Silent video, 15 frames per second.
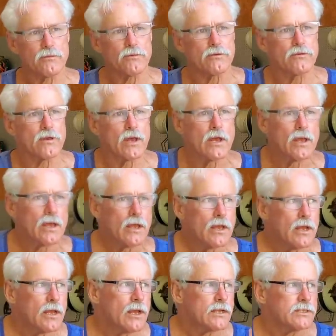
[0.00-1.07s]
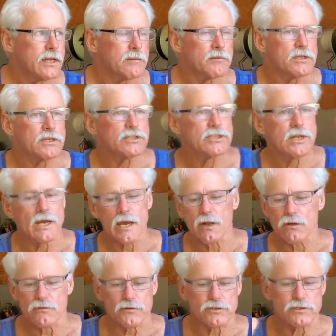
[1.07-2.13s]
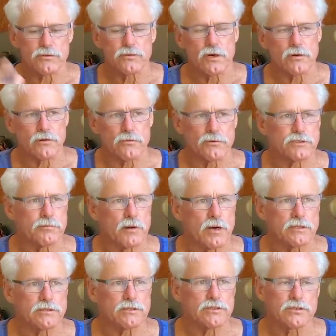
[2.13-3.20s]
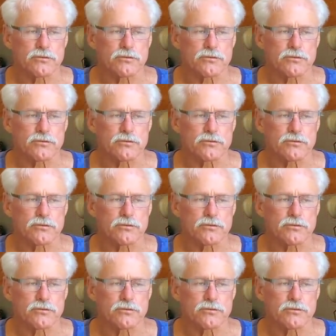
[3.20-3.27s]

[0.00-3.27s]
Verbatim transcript: it was demolition. I got over two hundred responses.